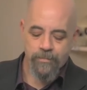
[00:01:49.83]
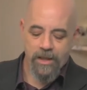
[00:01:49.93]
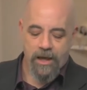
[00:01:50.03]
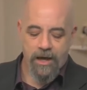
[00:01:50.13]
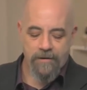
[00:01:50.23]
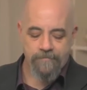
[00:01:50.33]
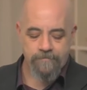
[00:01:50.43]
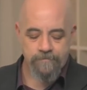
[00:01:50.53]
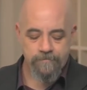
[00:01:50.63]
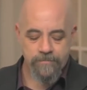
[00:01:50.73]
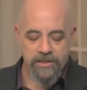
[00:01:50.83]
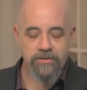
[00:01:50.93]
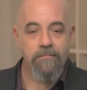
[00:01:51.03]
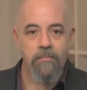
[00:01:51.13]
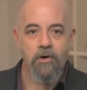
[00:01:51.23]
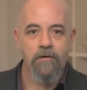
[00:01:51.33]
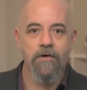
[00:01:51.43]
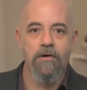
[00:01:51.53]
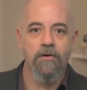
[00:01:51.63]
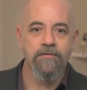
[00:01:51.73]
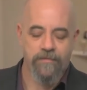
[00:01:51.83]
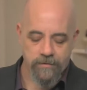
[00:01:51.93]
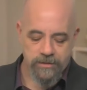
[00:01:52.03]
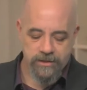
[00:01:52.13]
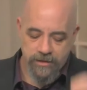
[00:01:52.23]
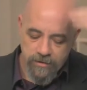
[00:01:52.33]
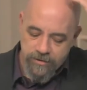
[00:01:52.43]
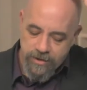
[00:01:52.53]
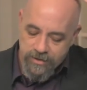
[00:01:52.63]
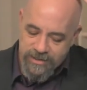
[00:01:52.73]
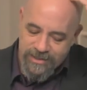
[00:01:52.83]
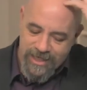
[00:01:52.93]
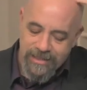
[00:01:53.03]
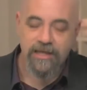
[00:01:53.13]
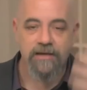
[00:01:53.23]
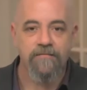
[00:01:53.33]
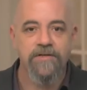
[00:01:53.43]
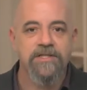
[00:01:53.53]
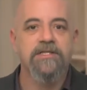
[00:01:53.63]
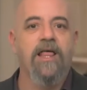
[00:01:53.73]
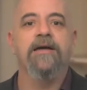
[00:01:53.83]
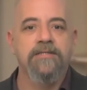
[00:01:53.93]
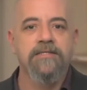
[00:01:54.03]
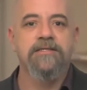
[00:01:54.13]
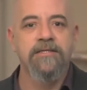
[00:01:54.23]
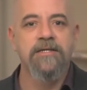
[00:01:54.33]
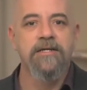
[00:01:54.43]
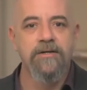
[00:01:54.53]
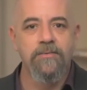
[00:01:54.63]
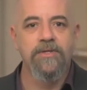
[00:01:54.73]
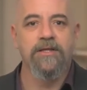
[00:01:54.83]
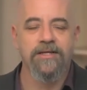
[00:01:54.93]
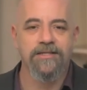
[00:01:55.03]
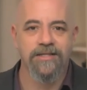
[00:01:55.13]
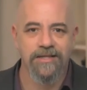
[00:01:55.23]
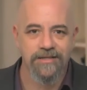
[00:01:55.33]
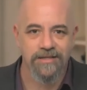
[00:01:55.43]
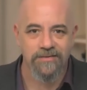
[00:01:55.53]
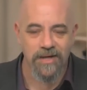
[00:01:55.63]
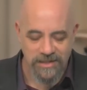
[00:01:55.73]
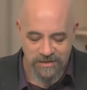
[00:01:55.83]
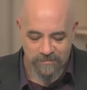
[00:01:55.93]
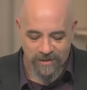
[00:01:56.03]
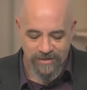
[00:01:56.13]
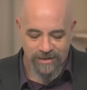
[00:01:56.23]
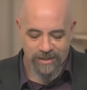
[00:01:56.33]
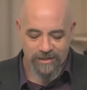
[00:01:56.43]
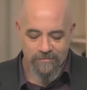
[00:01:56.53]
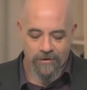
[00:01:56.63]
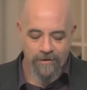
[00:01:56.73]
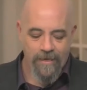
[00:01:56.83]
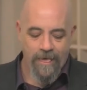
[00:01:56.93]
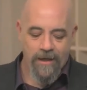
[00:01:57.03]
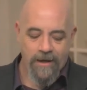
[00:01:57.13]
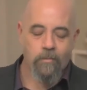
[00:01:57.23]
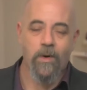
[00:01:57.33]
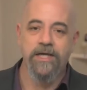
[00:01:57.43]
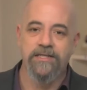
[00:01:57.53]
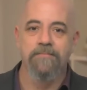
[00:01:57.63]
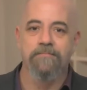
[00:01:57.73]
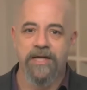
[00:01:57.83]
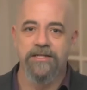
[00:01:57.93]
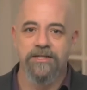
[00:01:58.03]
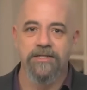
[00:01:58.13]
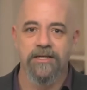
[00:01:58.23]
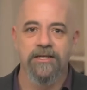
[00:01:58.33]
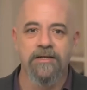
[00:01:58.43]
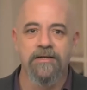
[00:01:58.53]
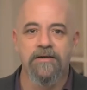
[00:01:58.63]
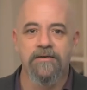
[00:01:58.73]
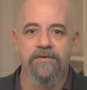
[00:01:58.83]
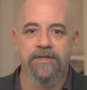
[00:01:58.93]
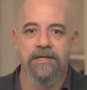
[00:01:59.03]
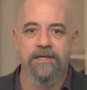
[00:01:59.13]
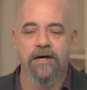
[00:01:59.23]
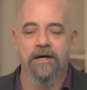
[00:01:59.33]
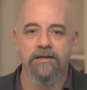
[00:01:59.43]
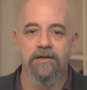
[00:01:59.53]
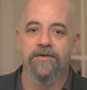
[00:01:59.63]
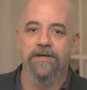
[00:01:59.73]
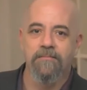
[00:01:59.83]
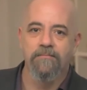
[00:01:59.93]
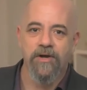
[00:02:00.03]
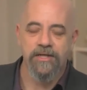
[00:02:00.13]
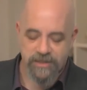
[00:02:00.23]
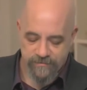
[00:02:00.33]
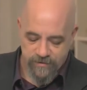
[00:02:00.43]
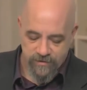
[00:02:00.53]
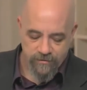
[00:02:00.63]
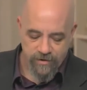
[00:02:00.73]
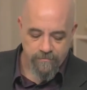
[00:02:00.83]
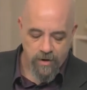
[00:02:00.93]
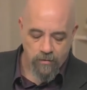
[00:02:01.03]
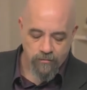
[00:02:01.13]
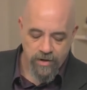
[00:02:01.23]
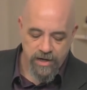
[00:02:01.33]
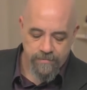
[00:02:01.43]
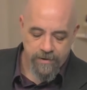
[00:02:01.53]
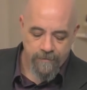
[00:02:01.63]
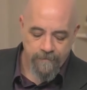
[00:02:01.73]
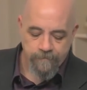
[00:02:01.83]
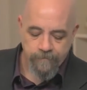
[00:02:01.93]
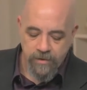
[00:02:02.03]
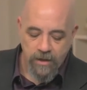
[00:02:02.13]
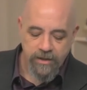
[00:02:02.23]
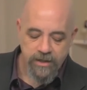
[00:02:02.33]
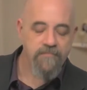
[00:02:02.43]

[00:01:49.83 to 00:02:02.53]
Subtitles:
That's right, more of our old folks, they're not settling for slacks with elasticated waistbands anymore and waiting patiently for the loving embrace of the Grim Reaper. Now they're getting